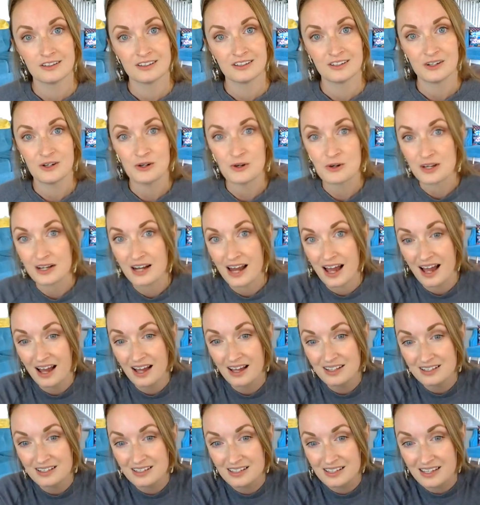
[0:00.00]
who can
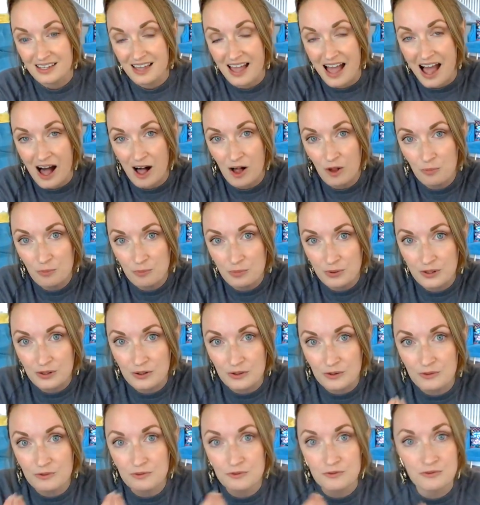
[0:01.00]
help
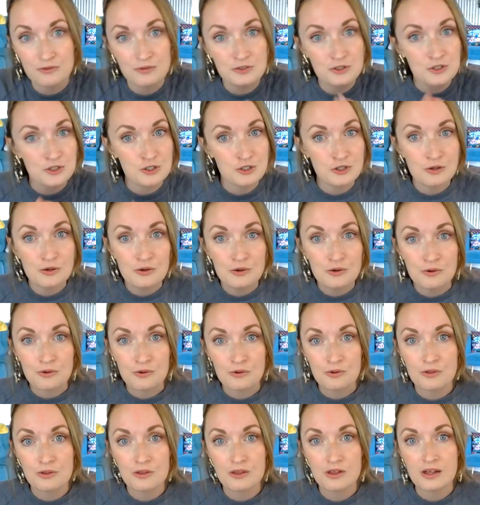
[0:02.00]
you soothe
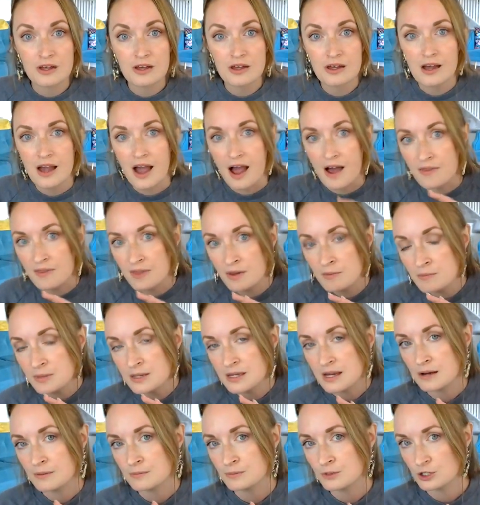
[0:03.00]
and then
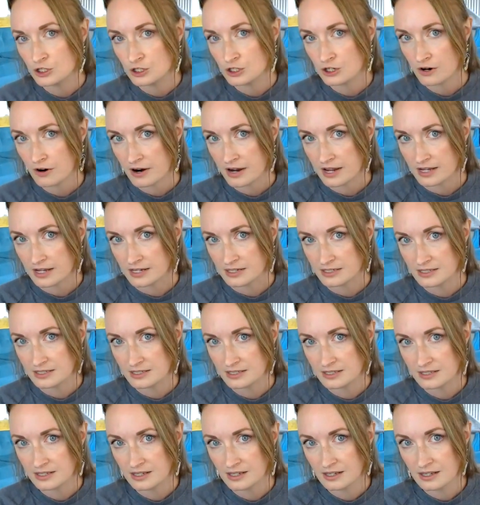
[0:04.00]
become
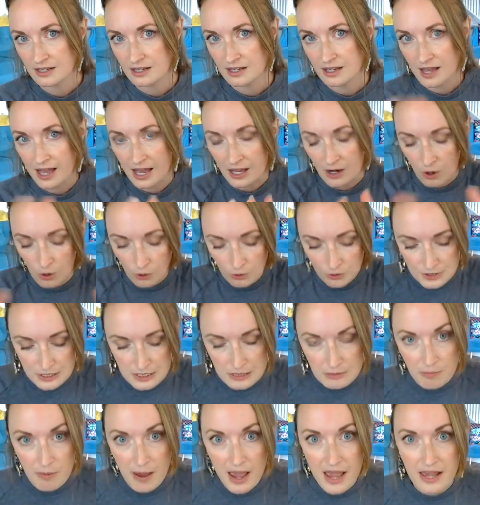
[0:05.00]
curious and hold
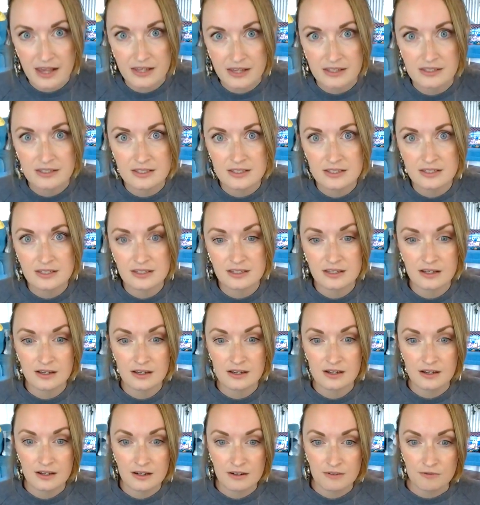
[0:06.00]
space
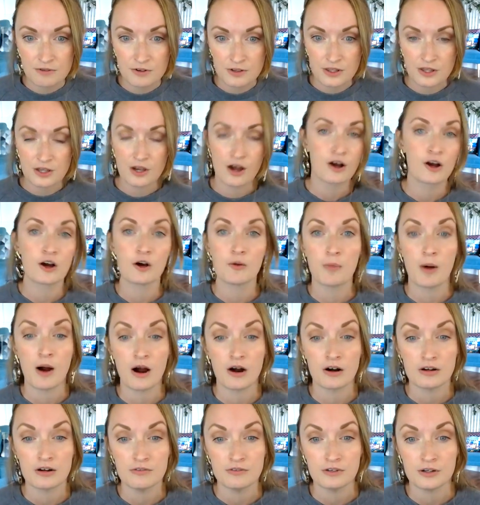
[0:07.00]
for the younger
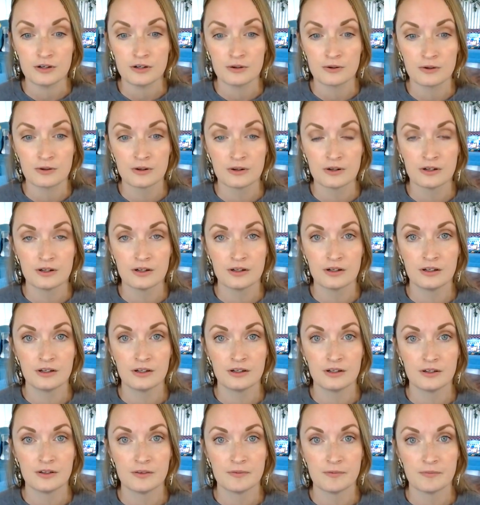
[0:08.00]
part of you.
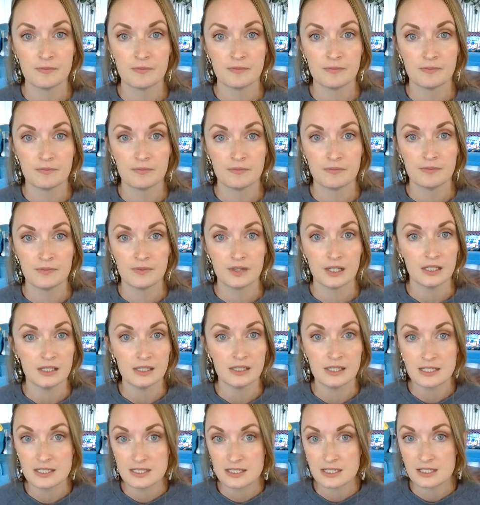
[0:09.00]
And
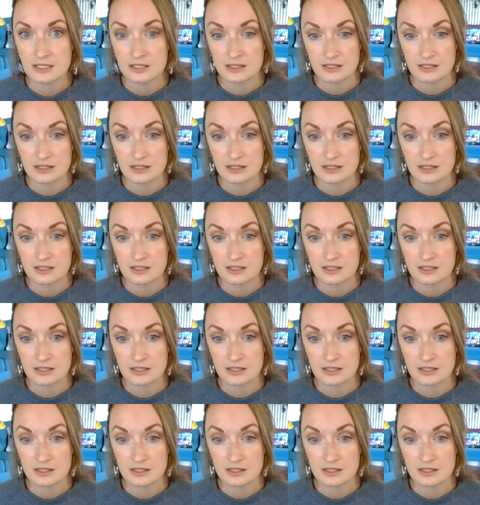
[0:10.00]
this is